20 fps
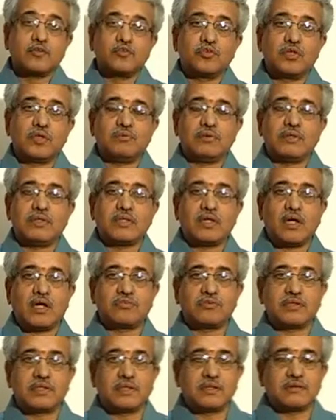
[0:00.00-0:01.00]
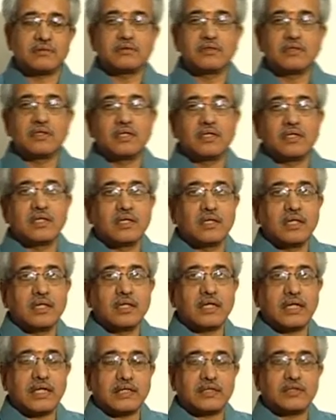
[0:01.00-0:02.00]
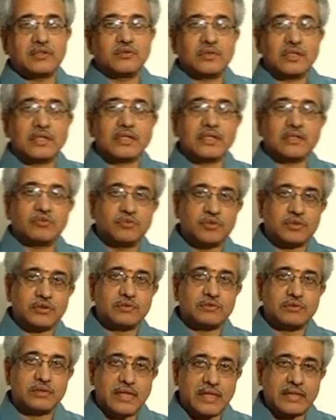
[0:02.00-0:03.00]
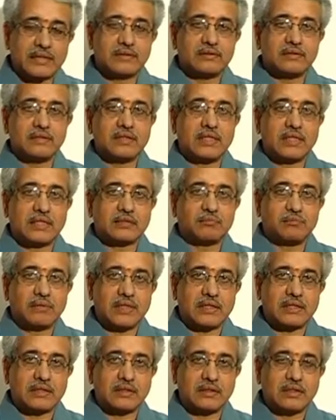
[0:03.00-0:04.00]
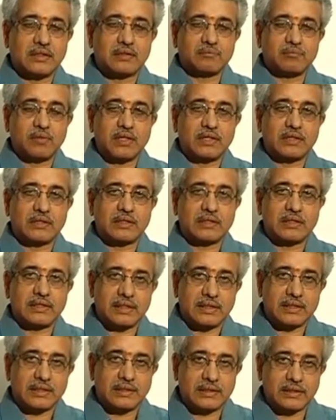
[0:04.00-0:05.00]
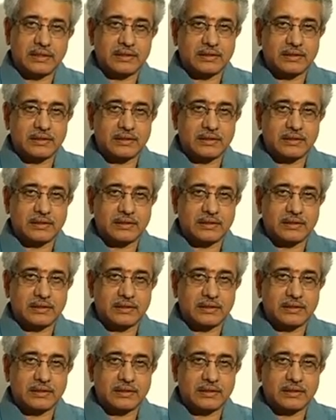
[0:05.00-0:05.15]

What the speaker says: Will be often likely to get confused with that. Let us make that point clear here